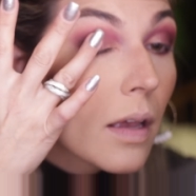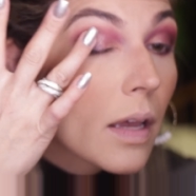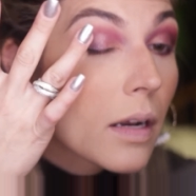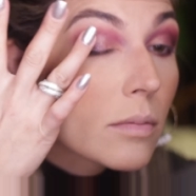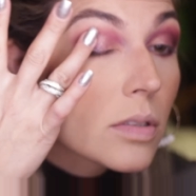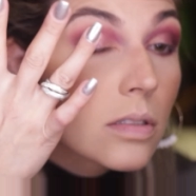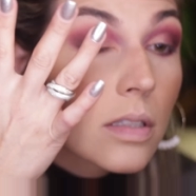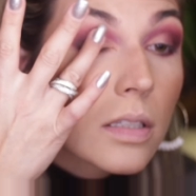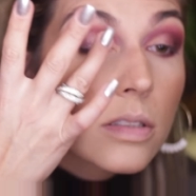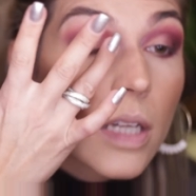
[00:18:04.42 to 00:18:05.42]
and I'm just
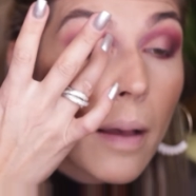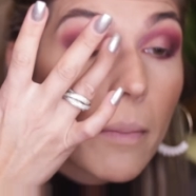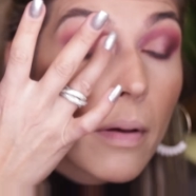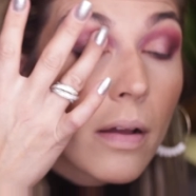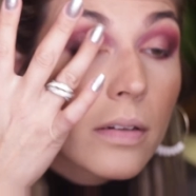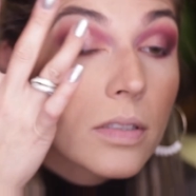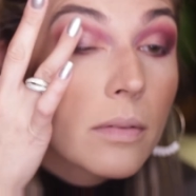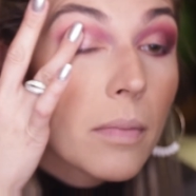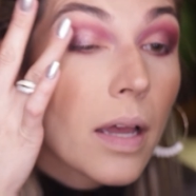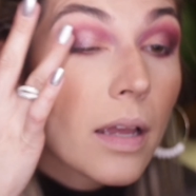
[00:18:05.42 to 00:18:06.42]
gonna tap it onto
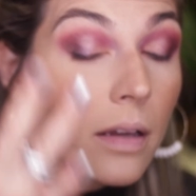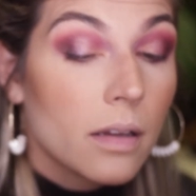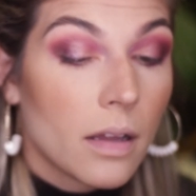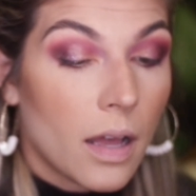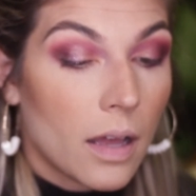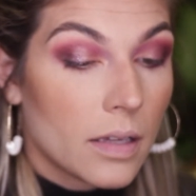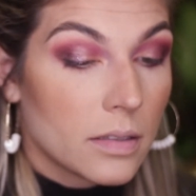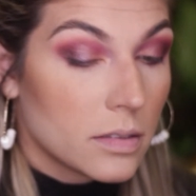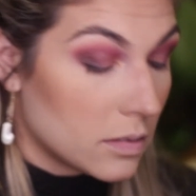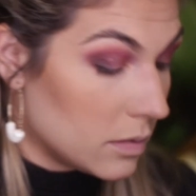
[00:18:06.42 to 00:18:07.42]
my
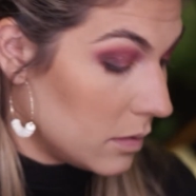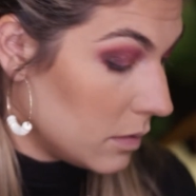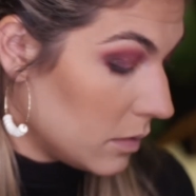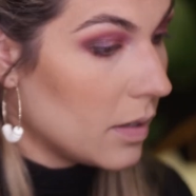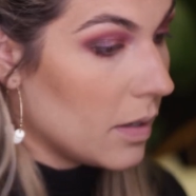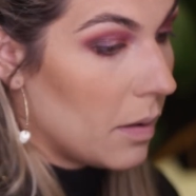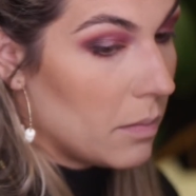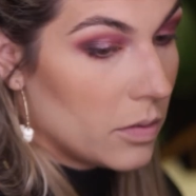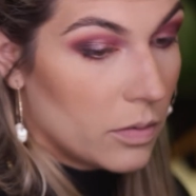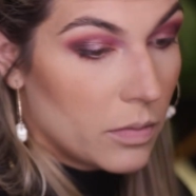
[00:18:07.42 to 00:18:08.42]
eyes.
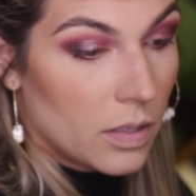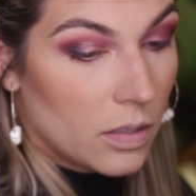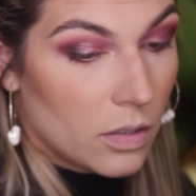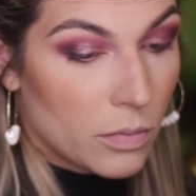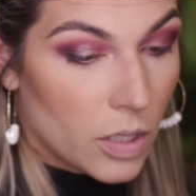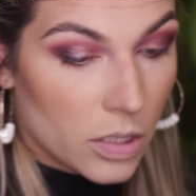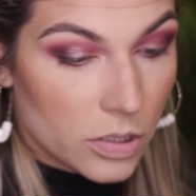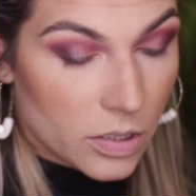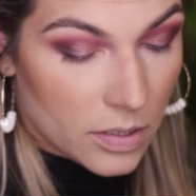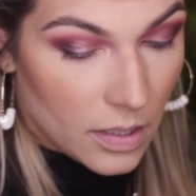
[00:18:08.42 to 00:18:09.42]
I'm going with a little
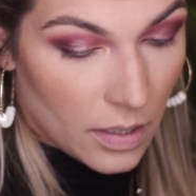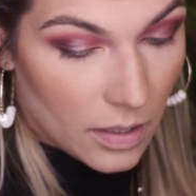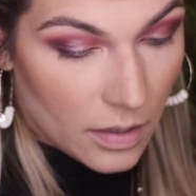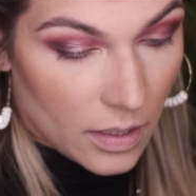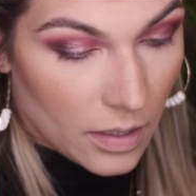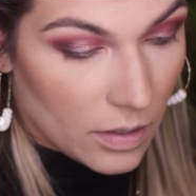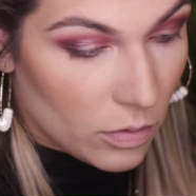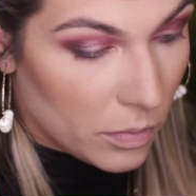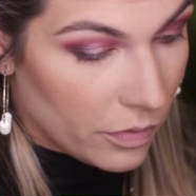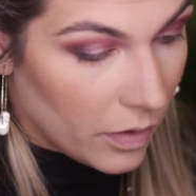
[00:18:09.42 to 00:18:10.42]
brush because I think that it
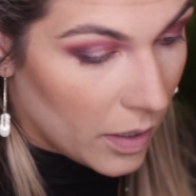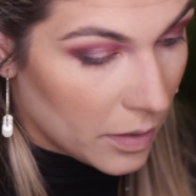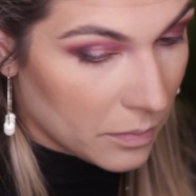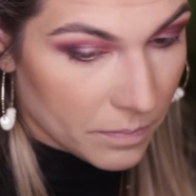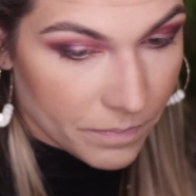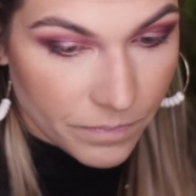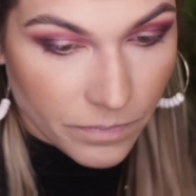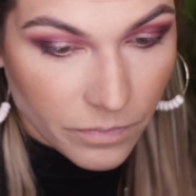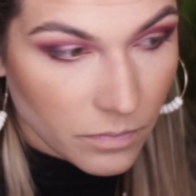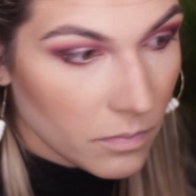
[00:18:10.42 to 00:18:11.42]
will be fine.
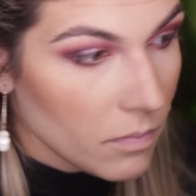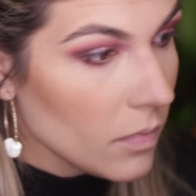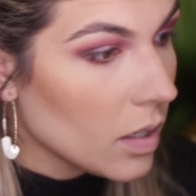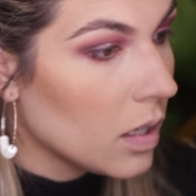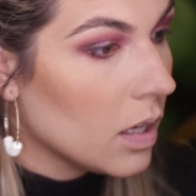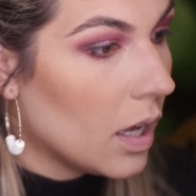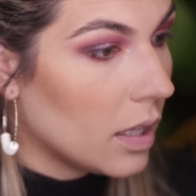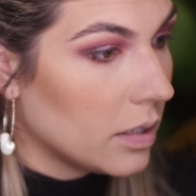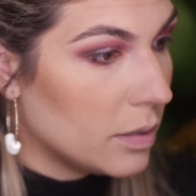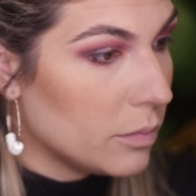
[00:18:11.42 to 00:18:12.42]
A
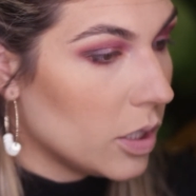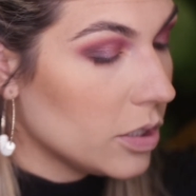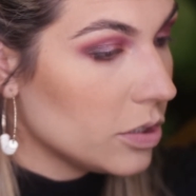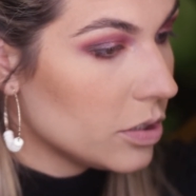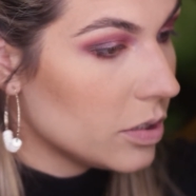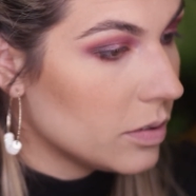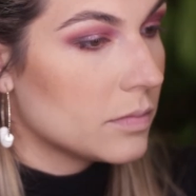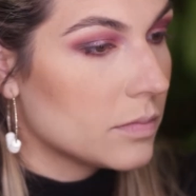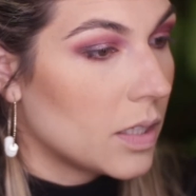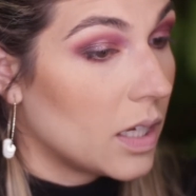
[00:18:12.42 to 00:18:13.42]
clean brush,
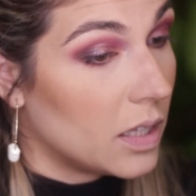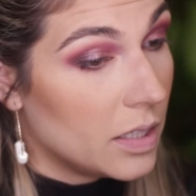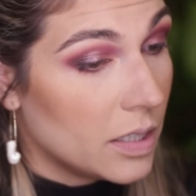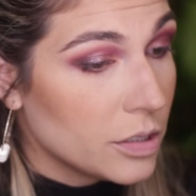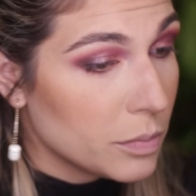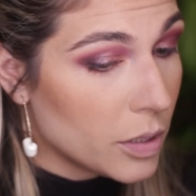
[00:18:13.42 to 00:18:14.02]
a cleanish